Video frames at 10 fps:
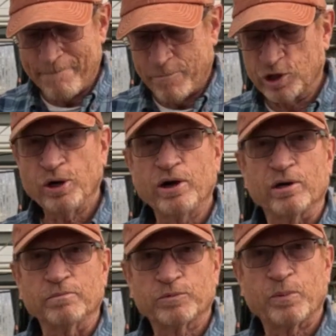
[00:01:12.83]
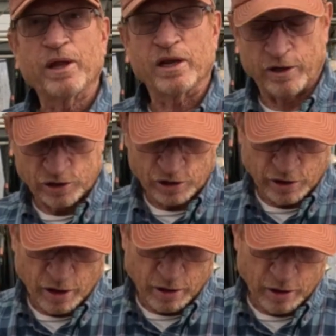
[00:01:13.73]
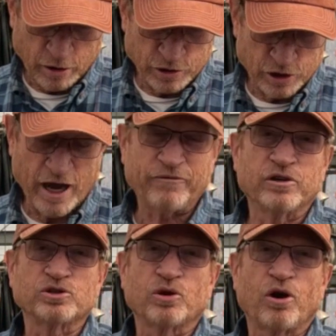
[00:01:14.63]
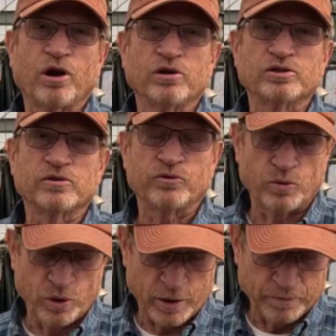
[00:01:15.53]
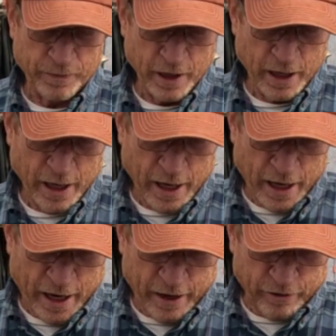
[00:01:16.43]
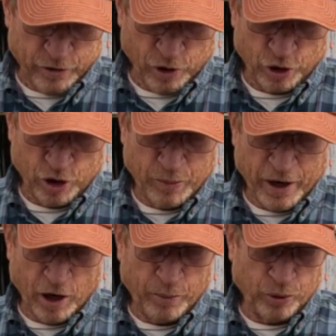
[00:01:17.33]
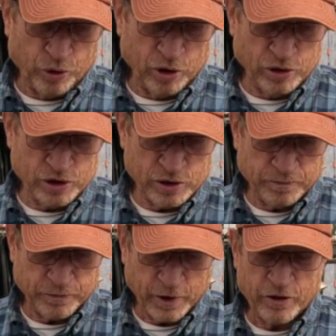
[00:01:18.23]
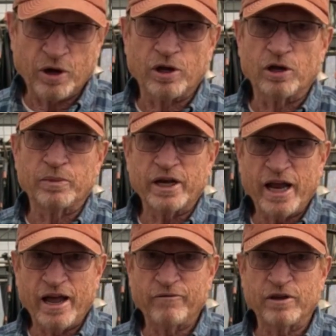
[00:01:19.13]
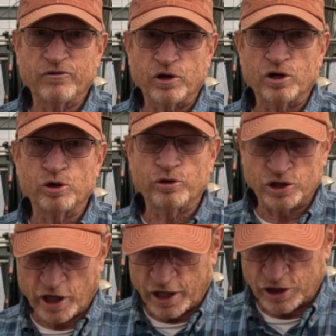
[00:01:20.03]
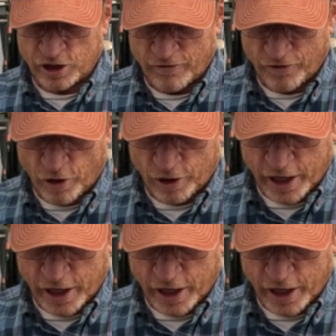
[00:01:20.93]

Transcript: material, depending on the softness or hardness of the wood. They're a good pair of pruners. They're a little bit heavy if you're going to do this kind of stuff all